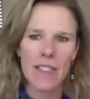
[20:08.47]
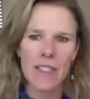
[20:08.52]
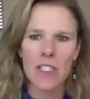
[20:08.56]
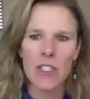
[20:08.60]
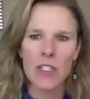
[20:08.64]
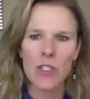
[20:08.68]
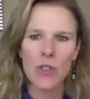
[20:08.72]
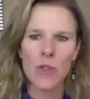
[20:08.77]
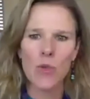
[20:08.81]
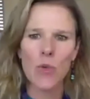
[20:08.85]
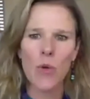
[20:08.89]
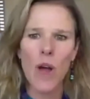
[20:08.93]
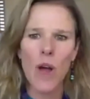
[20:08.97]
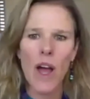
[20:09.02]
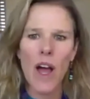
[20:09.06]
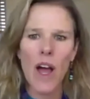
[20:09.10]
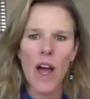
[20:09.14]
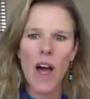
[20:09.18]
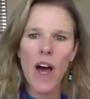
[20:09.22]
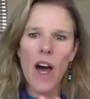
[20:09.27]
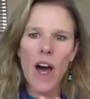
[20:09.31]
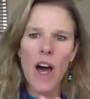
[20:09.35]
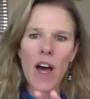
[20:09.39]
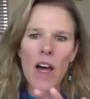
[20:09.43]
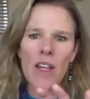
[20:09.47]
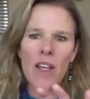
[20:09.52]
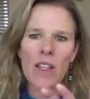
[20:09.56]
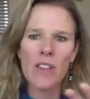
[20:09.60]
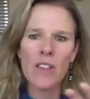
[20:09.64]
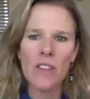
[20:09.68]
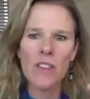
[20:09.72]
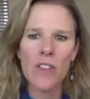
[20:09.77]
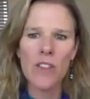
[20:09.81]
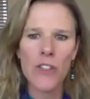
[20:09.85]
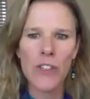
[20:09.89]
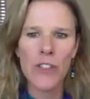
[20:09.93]
to
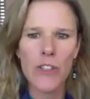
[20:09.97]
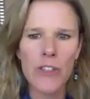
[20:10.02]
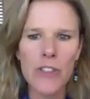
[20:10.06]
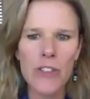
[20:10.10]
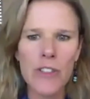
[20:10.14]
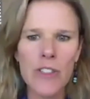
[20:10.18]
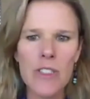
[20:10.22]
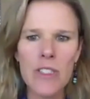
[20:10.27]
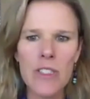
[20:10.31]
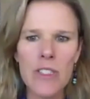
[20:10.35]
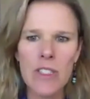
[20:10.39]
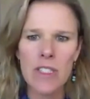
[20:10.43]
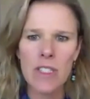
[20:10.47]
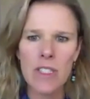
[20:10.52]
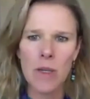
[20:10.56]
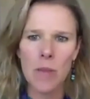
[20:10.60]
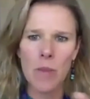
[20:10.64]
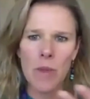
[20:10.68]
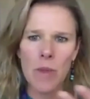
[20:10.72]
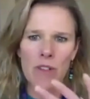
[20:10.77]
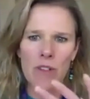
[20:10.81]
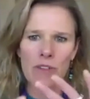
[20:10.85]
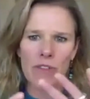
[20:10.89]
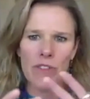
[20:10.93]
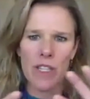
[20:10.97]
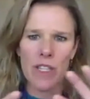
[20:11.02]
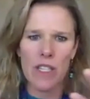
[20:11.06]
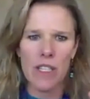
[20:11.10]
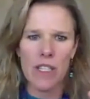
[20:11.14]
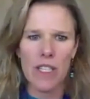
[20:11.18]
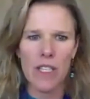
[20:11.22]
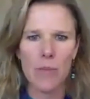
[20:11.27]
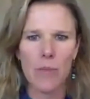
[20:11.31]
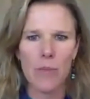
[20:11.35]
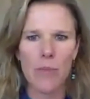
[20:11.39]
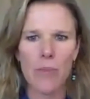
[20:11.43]
unlearn some of
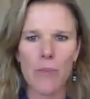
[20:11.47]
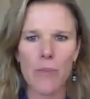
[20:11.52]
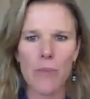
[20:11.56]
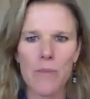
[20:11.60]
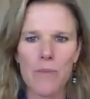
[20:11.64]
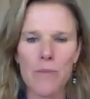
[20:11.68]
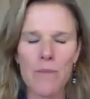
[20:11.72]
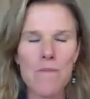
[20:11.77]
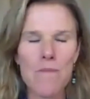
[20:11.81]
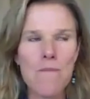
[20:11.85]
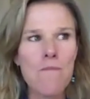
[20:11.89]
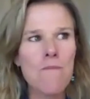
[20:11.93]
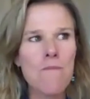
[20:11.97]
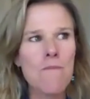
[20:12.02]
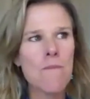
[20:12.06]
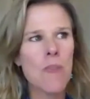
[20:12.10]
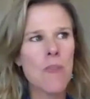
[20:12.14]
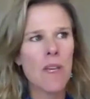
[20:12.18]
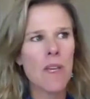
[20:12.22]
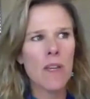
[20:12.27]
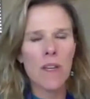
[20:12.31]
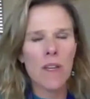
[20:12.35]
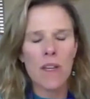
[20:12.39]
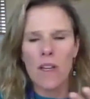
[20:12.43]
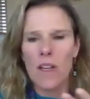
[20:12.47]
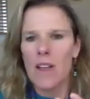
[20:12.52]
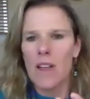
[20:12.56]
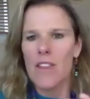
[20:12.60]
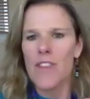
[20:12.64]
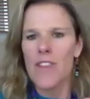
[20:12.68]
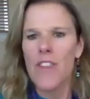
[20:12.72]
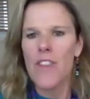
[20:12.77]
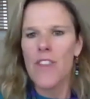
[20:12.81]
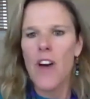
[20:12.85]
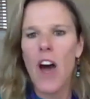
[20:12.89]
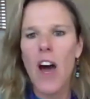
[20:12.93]
the
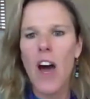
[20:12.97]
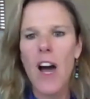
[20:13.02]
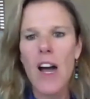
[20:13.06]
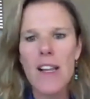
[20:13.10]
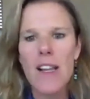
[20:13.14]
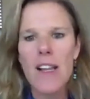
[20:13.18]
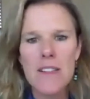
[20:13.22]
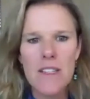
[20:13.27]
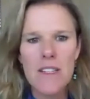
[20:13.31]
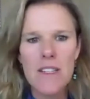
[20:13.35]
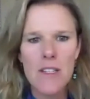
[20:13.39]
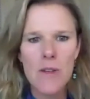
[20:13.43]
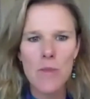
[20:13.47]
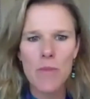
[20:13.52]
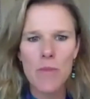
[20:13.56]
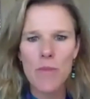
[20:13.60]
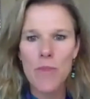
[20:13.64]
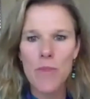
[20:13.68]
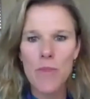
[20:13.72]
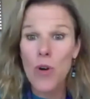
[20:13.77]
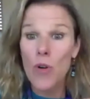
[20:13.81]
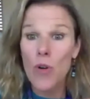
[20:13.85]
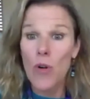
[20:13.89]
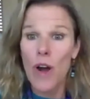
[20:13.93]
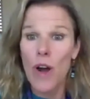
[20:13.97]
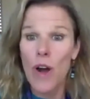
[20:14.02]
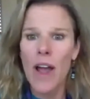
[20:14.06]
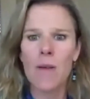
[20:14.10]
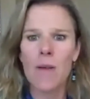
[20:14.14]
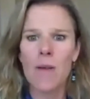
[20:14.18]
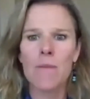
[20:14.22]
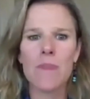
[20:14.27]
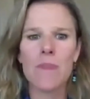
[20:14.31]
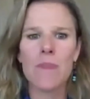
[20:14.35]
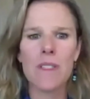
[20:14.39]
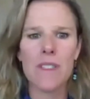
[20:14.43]
thoughts,
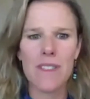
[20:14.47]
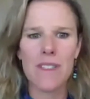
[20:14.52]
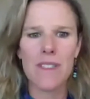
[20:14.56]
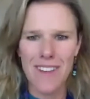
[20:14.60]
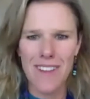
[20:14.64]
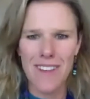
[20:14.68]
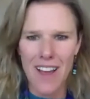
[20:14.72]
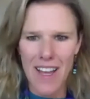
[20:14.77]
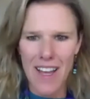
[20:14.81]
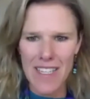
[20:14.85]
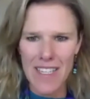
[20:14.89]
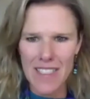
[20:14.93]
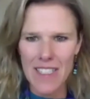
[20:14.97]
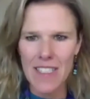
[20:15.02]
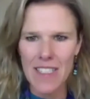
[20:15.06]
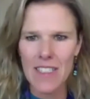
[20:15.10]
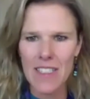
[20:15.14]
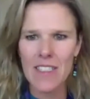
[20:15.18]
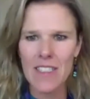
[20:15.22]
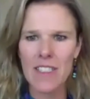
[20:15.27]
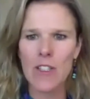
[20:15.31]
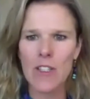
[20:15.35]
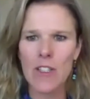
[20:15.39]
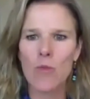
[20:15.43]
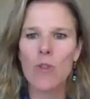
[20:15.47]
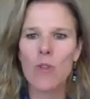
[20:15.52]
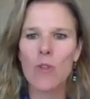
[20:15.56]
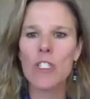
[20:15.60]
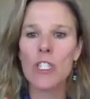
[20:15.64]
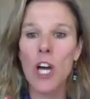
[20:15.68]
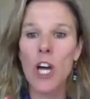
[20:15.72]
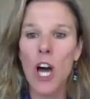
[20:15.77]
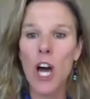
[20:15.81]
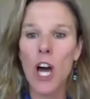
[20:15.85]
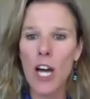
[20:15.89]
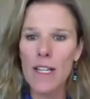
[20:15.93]
programs, ideas that were
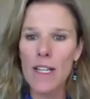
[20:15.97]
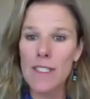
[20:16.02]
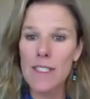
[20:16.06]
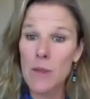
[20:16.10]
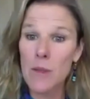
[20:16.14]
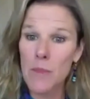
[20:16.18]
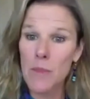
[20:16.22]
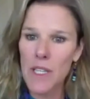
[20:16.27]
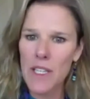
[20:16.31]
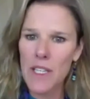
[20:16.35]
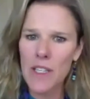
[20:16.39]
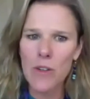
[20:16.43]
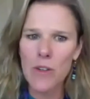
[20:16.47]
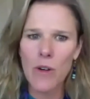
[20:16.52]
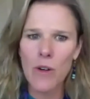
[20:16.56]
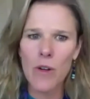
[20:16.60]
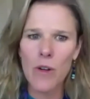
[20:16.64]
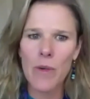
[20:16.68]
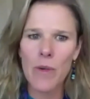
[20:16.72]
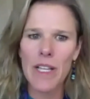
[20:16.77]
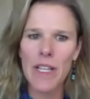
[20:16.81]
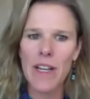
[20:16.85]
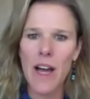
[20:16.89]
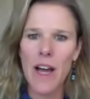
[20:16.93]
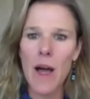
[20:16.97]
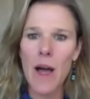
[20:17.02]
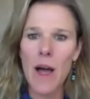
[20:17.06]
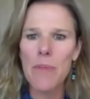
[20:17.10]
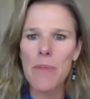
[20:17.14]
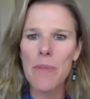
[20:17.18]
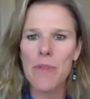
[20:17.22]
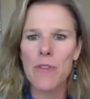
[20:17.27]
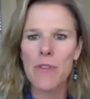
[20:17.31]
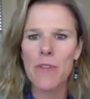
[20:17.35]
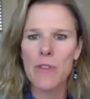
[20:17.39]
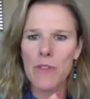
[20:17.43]
taught to me growing
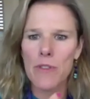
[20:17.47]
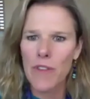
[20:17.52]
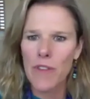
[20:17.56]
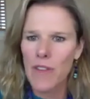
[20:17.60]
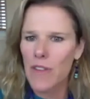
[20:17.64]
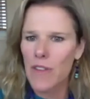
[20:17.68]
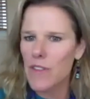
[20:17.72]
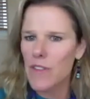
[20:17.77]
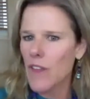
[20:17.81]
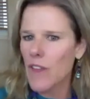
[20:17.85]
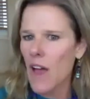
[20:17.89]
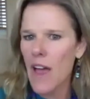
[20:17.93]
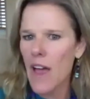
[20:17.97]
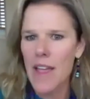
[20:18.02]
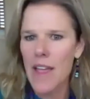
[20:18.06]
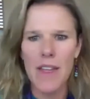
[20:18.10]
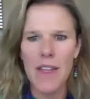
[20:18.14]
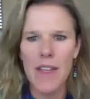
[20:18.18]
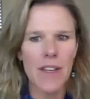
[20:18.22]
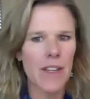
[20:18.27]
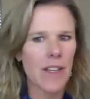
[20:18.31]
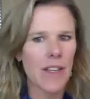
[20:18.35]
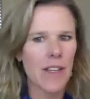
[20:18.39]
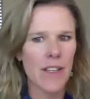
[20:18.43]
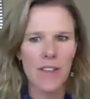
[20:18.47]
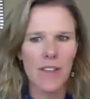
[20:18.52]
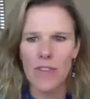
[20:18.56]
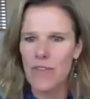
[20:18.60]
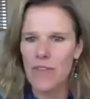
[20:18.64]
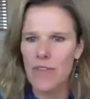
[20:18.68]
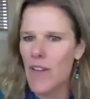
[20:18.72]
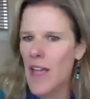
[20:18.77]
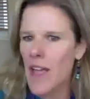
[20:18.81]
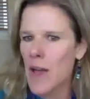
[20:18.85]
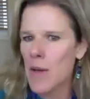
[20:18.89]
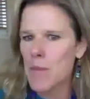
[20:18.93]
up through society,
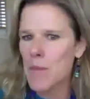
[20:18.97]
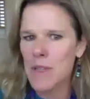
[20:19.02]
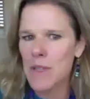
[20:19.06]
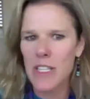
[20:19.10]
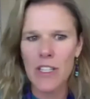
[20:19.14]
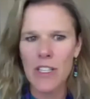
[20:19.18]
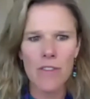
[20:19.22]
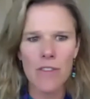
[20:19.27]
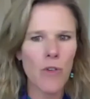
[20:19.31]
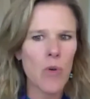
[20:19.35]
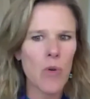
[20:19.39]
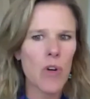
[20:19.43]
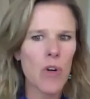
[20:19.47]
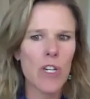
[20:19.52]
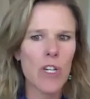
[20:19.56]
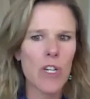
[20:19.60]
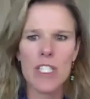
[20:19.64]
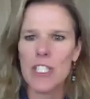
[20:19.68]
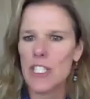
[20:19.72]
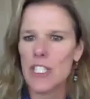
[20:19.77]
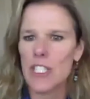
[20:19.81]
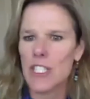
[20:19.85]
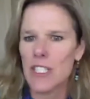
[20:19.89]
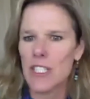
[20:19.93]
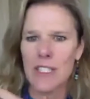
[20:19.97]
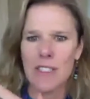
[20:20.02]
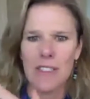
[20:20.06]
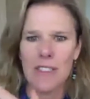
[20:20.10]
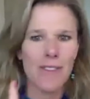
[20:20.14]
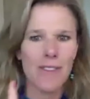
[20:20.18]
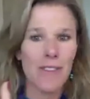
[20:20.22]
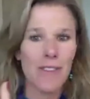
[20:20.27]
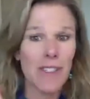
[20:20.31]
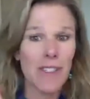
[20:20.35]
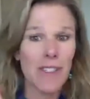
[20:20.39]
family of origin, it's